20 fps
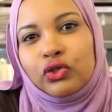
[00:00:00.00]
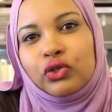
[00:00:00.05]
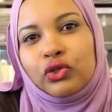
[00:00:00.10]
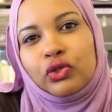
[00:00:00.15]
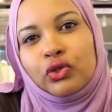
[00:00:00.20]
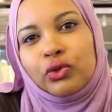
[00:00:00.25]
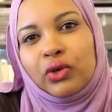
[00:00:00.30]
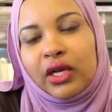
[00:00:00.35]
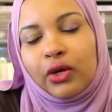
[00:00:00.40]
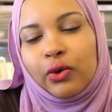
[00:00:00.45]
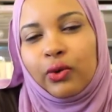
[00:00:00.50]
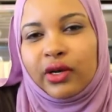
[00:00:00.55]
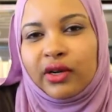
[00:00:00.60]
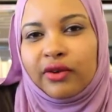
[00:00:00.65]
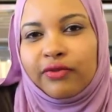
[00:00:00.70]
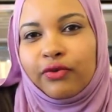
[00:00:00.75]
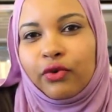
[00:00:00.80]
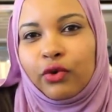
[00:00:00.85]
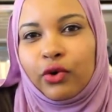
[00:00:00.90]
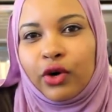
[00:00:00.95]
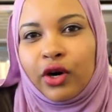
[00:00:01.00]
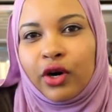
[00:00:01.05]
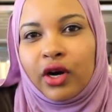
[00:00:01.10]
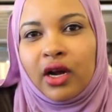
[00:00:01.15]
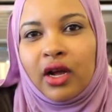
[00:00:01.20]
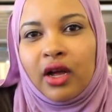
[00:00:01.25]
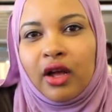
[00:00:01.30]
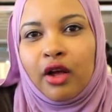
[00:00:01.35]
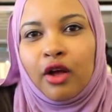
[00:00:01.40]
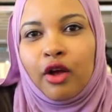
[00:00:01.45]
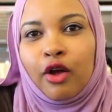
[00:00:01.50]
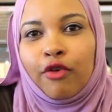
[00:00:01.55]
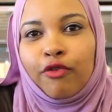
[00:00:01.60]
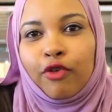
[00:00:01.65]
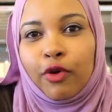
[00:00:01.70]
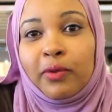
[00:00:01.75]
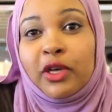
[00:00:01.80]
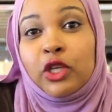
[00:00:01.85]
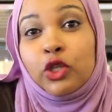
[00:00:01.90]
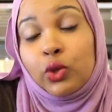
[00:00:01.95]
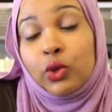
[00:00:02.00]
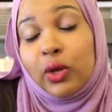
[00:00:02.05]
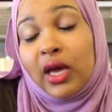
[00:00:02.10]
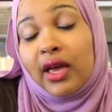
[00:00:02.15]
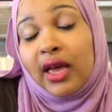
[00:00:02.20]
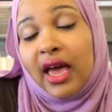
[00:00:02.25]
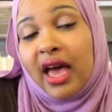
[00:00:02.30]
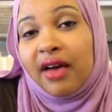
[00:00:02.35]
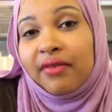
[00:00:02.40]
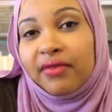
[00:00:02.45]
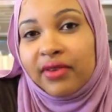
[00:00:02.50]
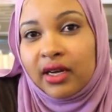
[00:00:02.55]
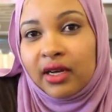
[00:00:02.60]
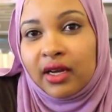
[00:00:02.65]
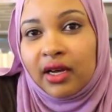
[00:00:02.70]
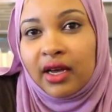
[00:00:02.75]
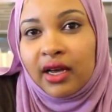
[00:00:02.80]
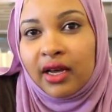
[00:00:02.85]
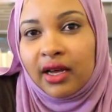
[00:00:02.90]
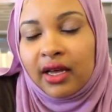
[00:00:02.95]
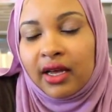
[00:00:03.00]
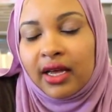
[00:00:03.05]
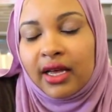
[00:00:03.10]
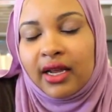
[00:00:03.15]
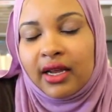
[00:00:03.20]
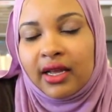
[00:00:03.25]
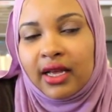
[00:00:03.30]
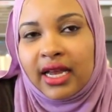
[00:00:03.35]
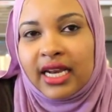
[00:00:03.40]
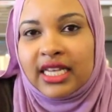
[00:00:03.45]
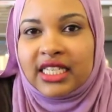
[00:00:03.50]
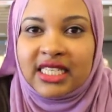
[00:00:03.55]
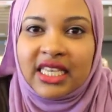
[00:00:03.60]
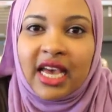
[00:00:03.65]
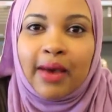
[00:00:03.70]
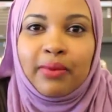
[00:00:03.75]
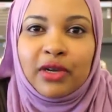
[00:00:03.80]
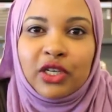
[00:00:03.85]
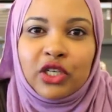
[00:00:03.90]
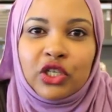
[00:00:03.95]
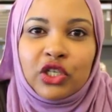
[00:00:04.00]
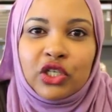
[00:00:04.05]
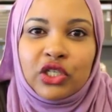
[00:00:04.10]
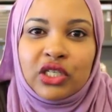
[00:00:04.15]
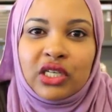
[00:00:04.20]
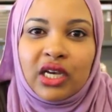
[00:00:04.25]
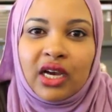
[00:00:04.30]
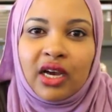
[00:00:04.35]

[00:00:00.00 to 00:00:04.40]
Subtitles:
to do in order for me to have an established